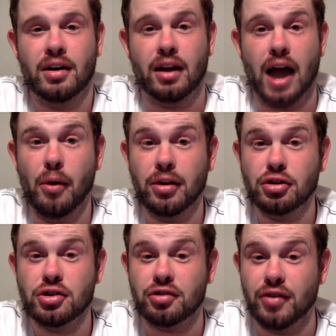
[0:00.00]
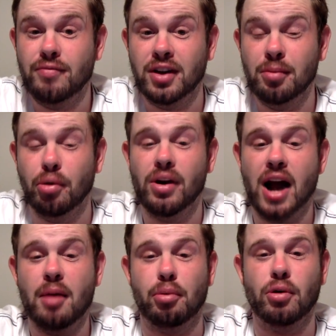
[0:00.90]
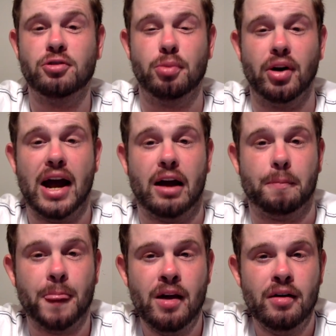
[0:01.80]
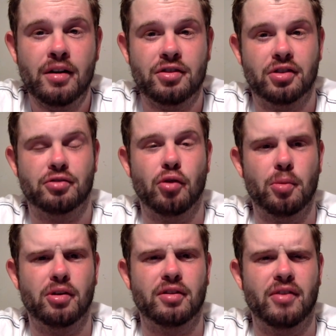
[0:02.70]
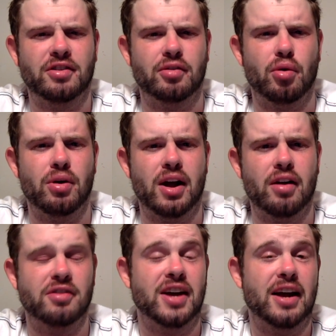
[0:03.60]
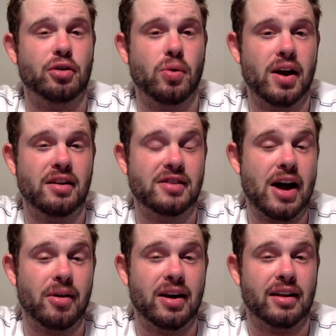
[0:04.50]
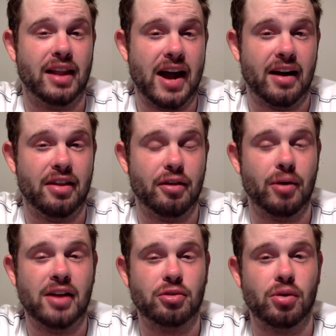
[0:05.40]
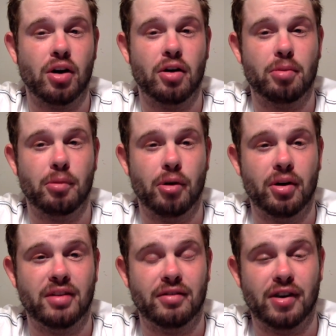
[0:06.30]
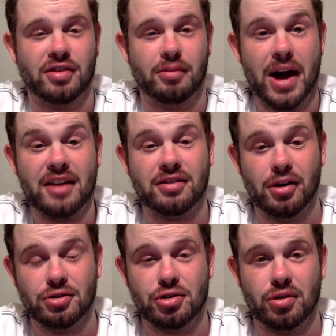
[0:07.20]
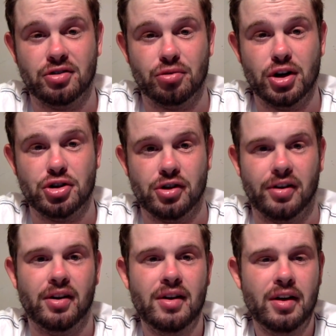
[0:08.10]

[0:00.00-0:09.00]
allowing just fifteen point nine points per game. Since former defensive coordinator Dan Quinn is now in Atlanta, the reins will go to promoted defensive backs coach Chris Richard.